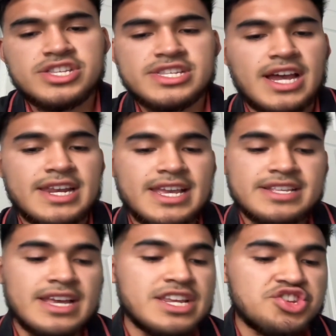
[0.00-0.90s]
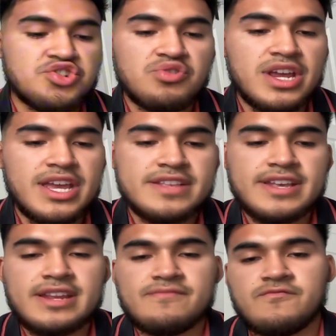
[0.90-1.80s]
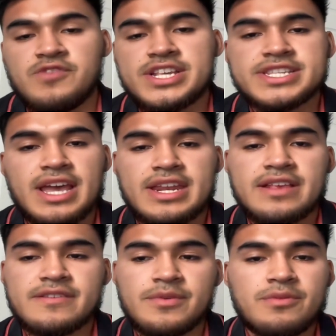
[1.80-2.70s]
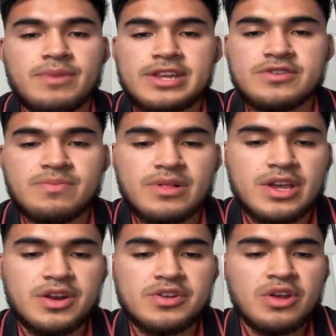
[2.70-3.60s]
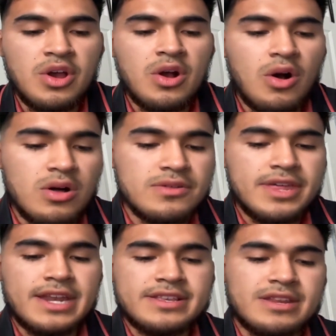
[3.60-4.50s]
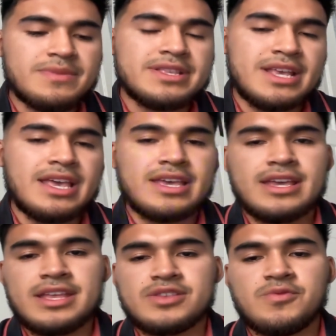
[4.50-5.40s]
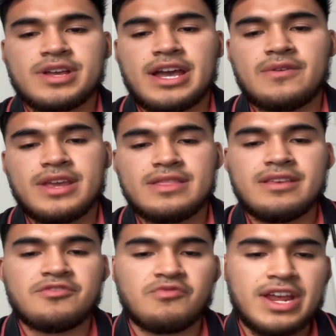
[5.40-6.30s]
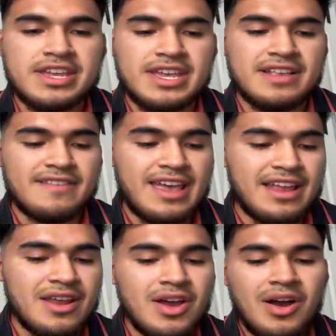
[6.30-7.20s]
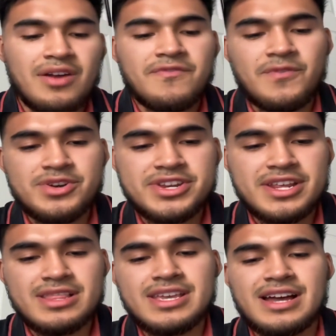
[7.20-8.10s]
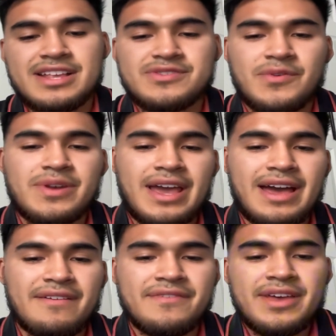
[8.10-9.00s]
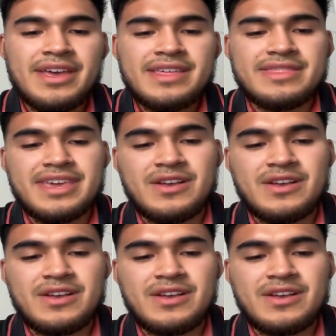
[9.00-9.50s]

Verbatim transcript: signings, any trades, and re-signing some of their major players. All of that is going to be taken into account in these rankings, and unfortunately, I don't have the